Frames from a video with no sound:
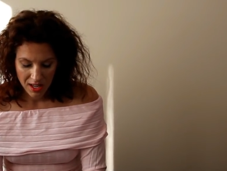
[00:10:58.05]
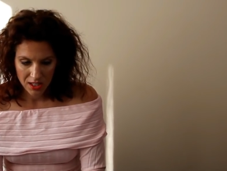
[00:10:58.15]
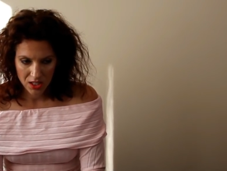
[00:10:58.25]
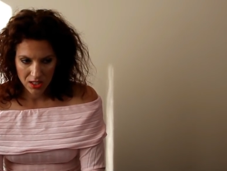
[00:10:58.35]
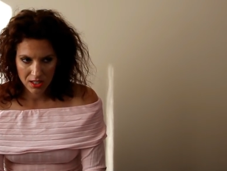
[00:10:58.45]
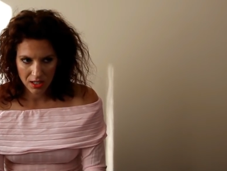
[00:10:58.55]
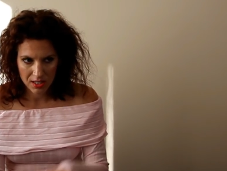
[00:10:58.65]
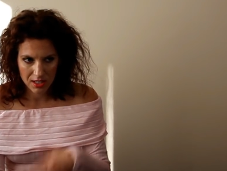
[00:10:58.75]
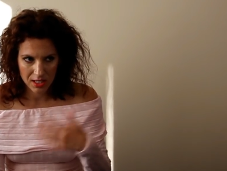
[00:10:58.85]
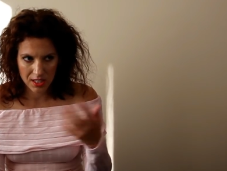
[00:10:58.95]
and she
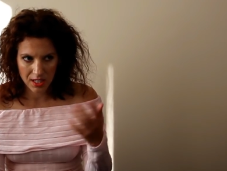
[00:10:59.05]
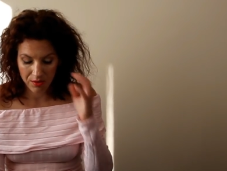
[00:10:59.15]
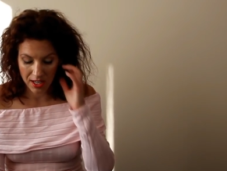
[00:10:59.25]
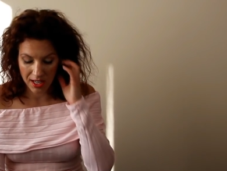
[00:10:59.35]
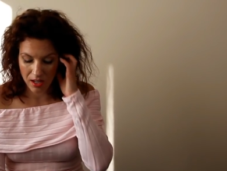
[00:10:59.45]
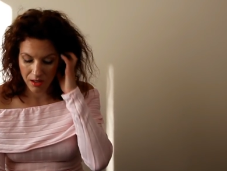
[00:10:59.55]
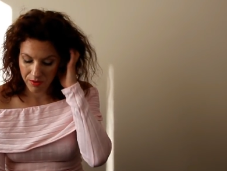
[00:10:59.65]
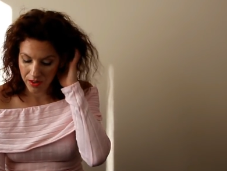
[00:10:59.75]
did that for like half an